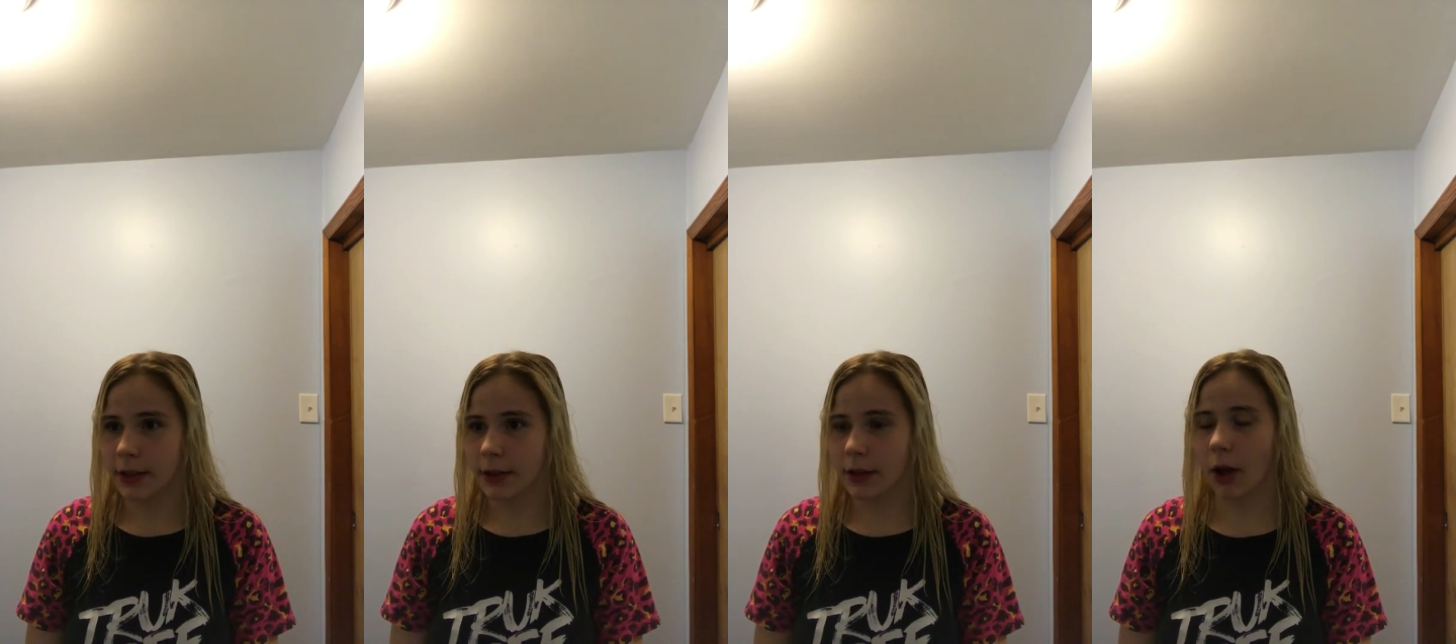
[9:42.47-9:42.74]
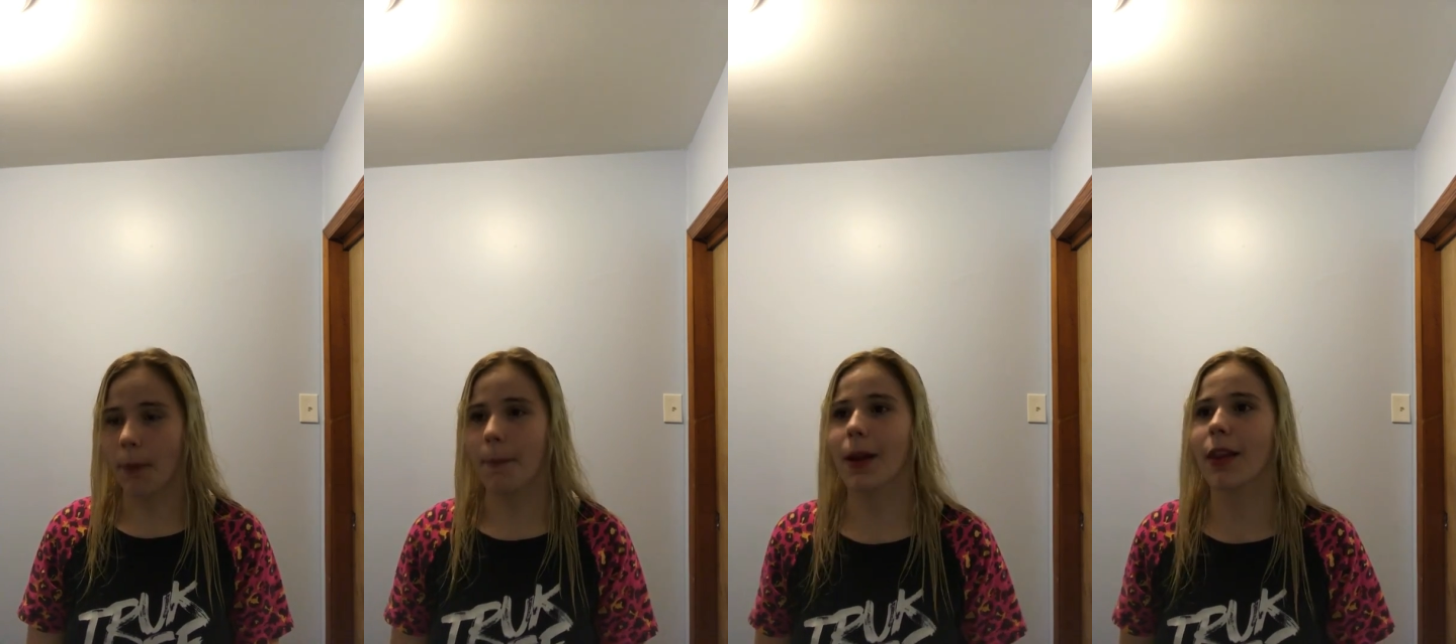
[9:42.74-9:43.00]

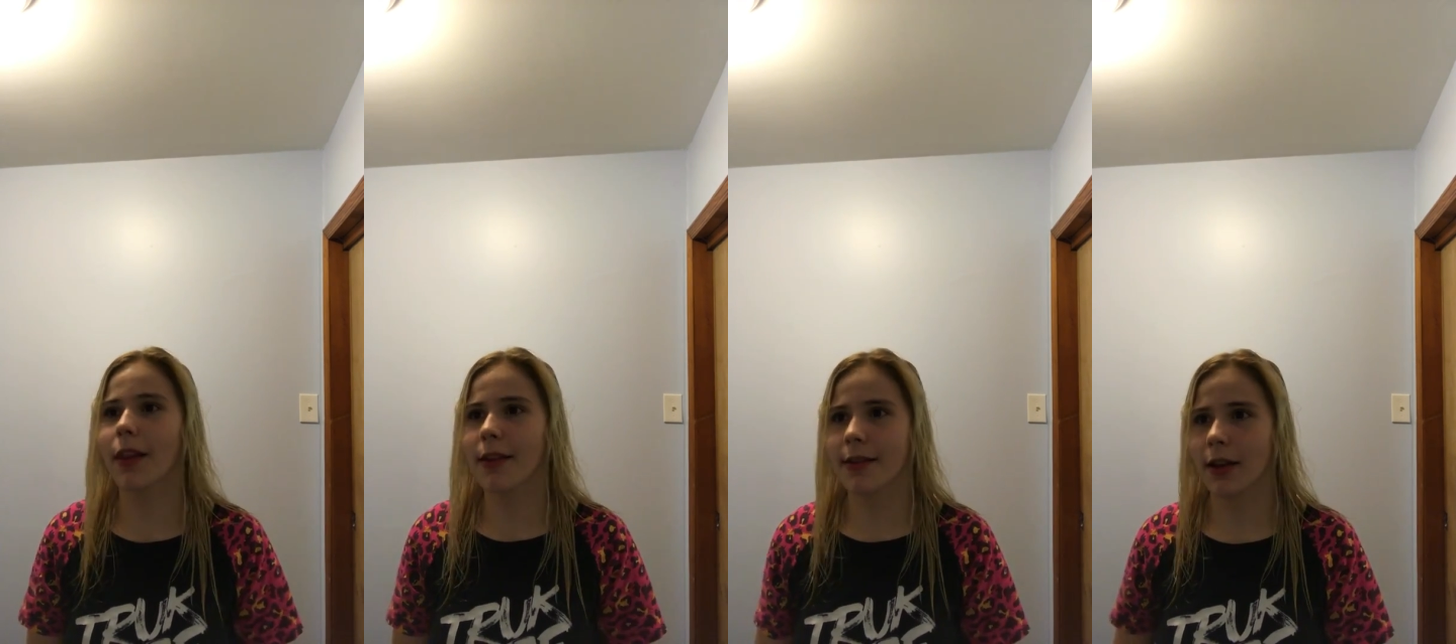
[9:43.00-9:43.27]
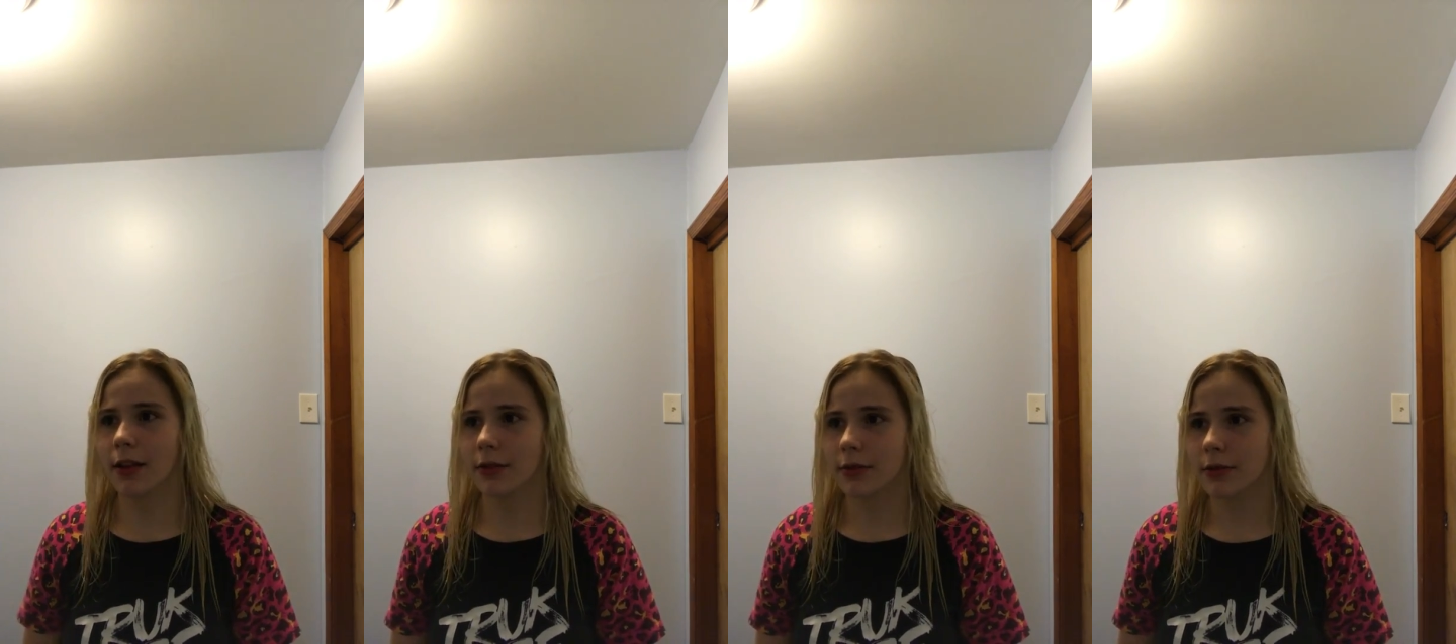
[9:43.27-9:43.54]
No,
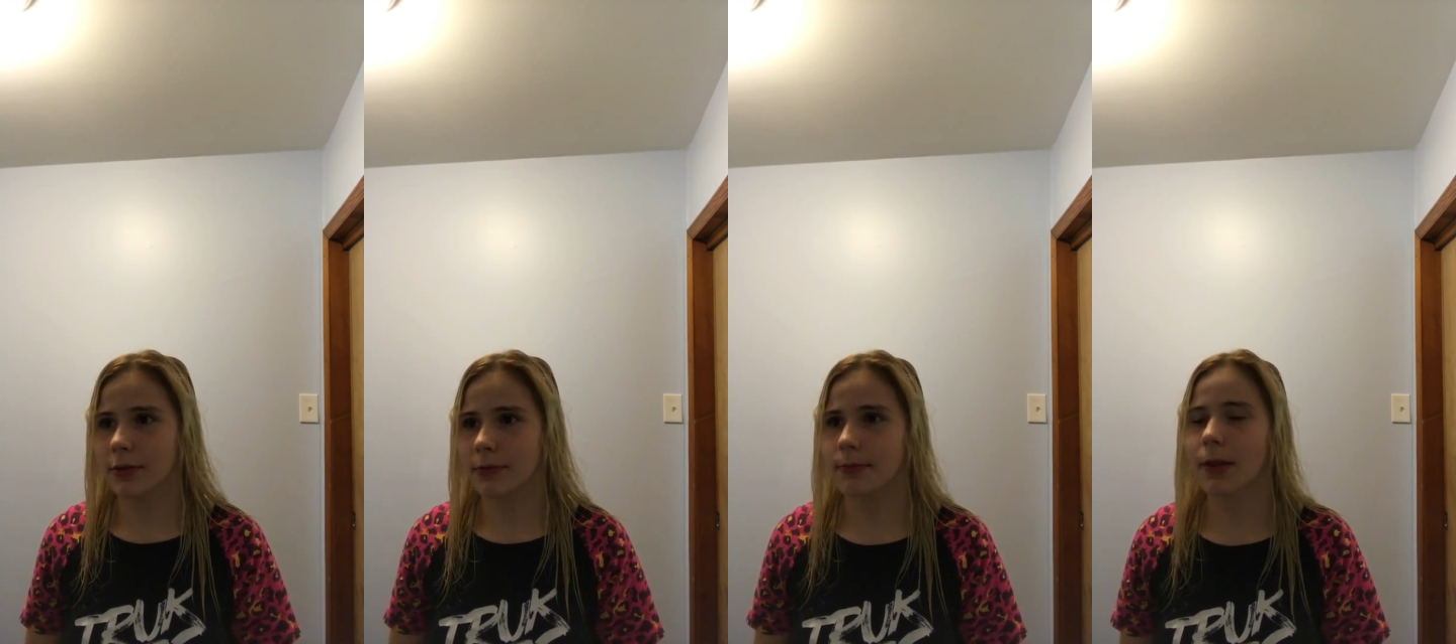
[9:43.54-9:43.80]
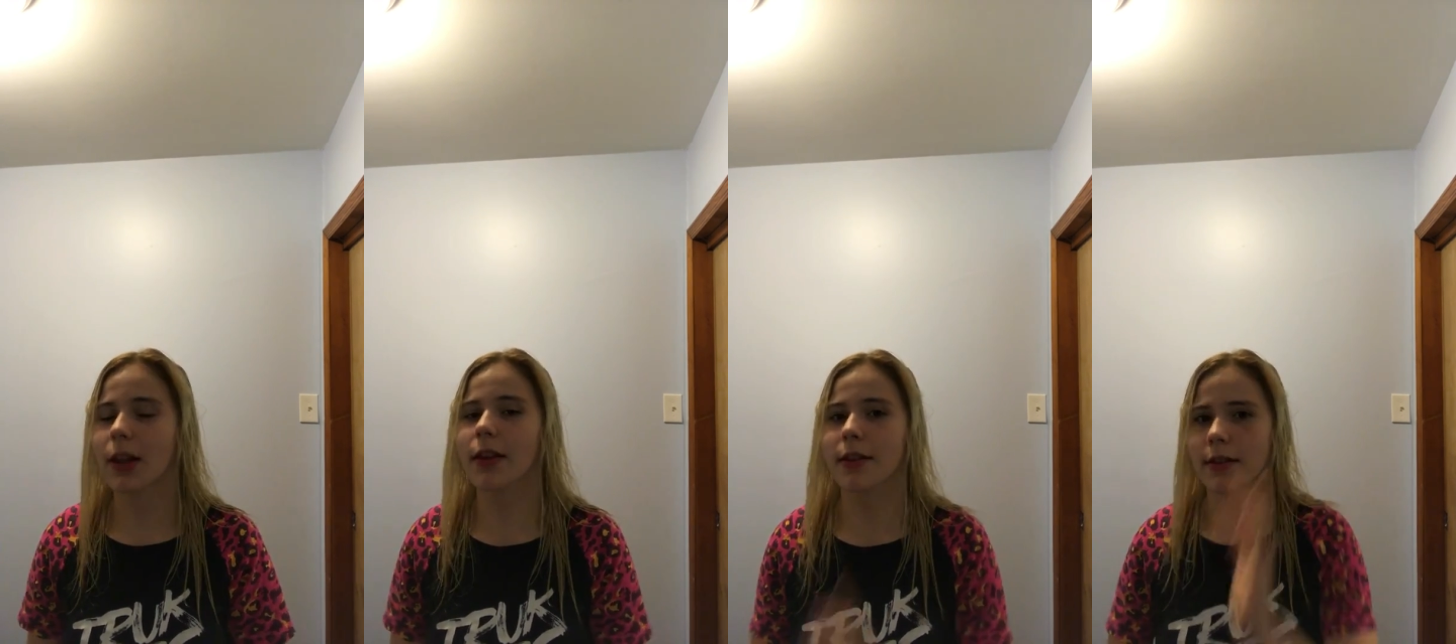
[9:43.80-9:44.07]
Melissa's
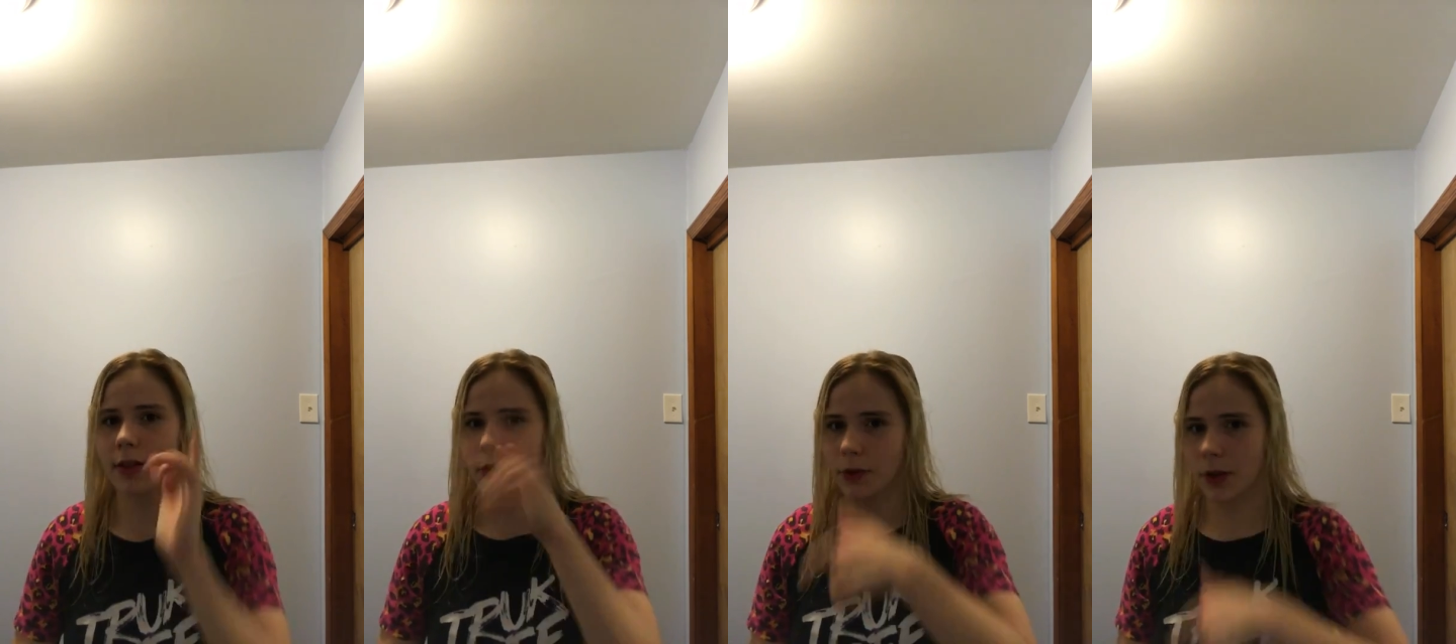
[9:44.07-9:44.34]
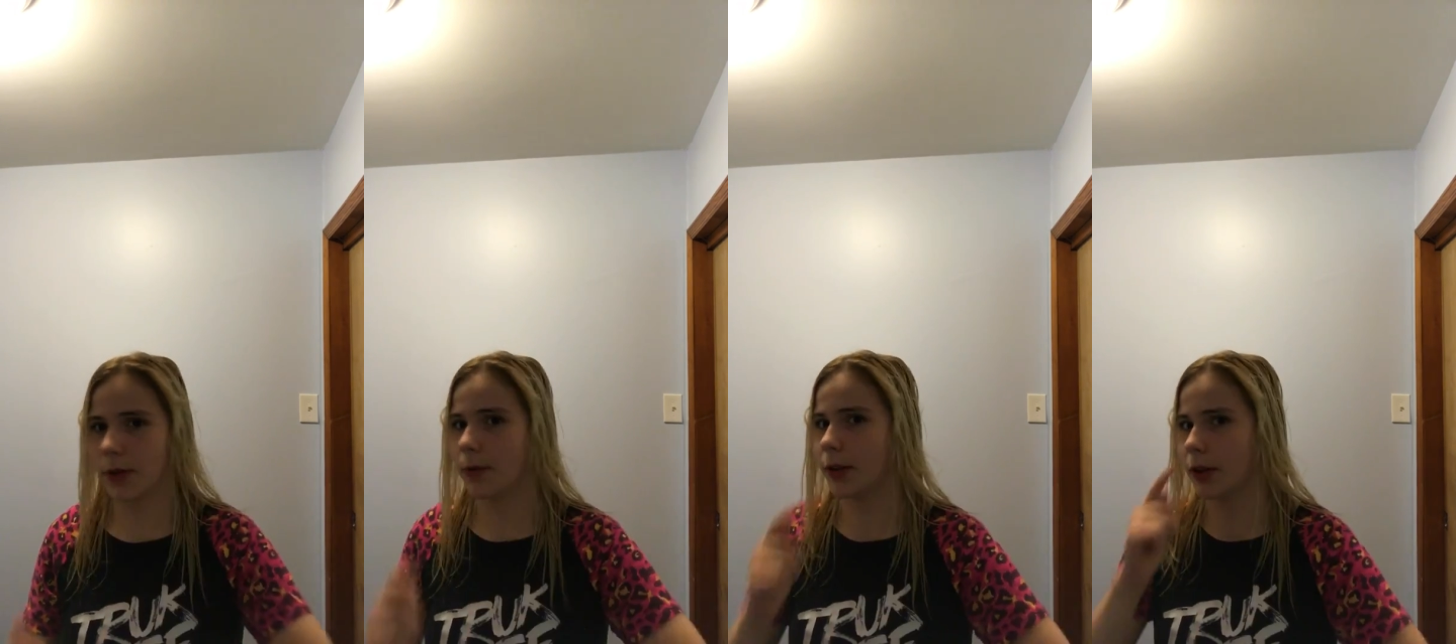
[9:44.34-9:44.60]

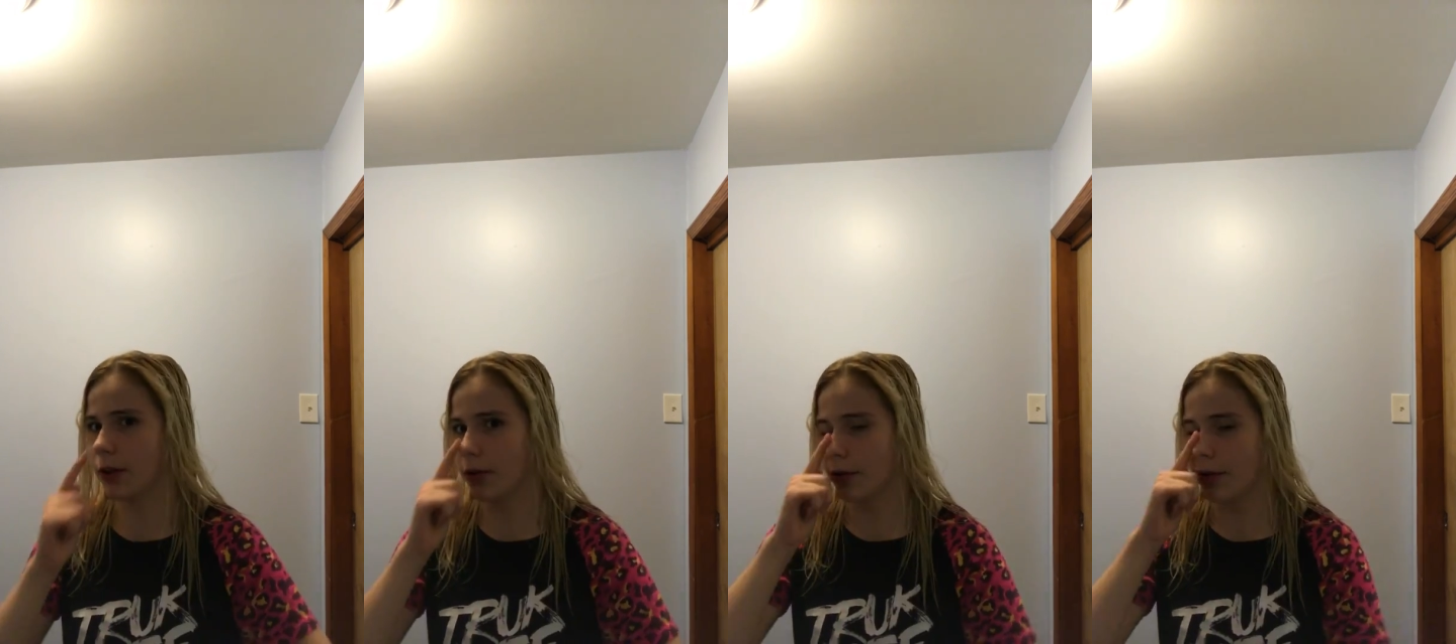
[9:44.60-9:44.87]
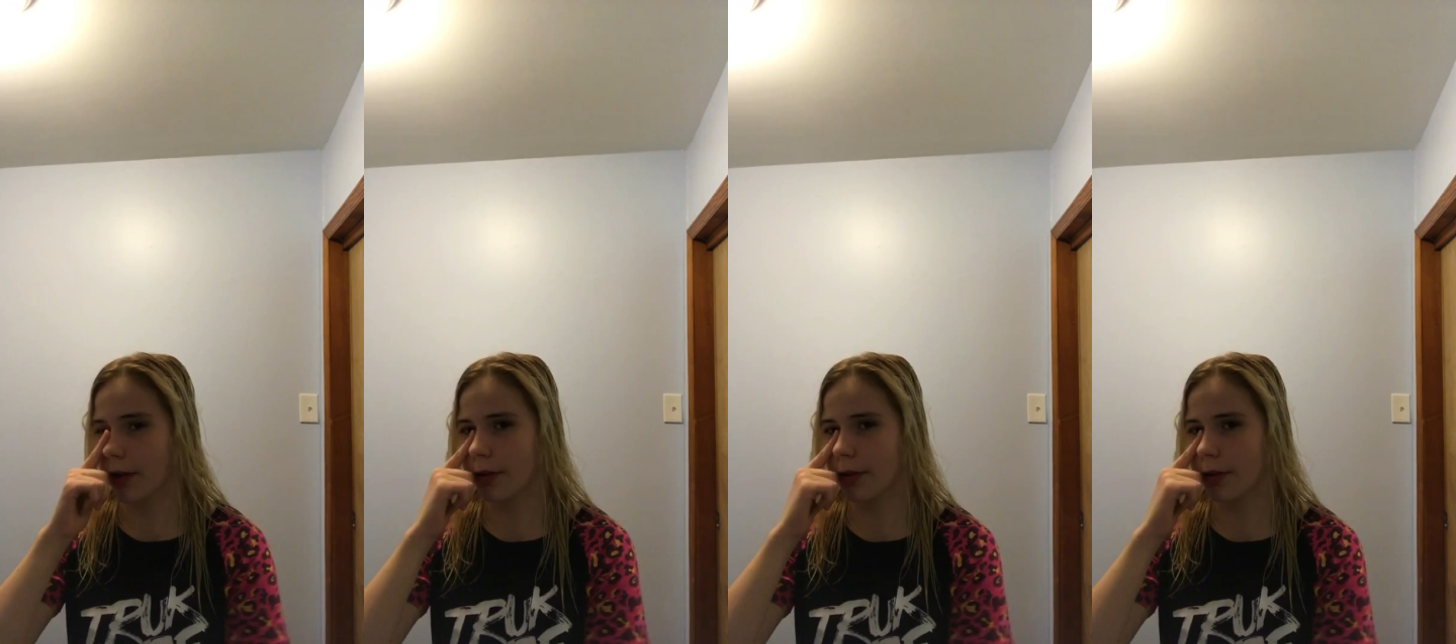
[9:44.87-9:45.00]
21-year-old